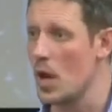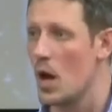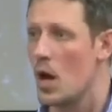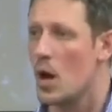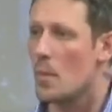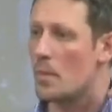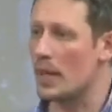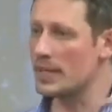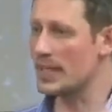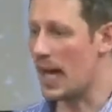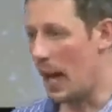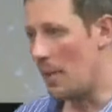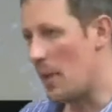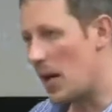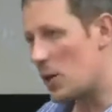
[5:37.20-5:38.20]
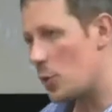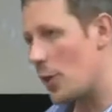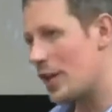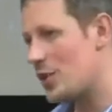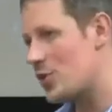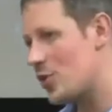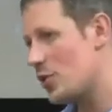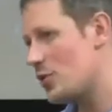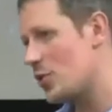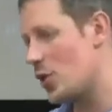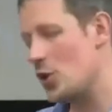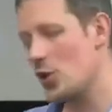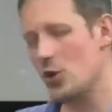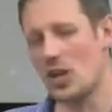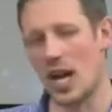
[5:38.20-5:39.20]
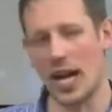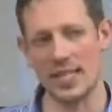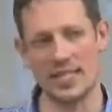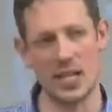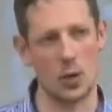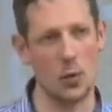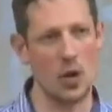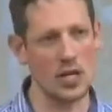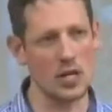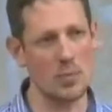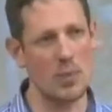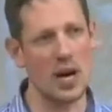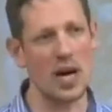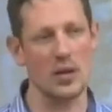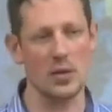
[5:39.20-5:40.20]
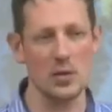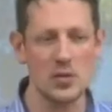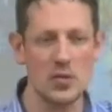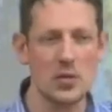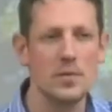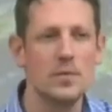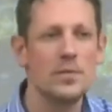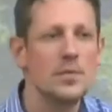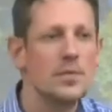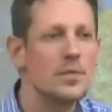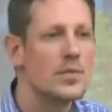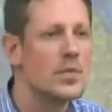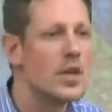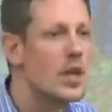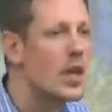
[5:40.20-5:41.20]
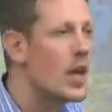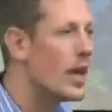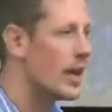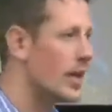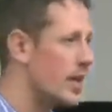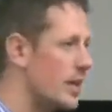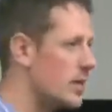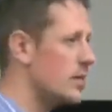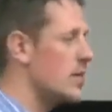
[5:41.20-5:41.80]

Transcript: But now my question to you guys that I want to pose is,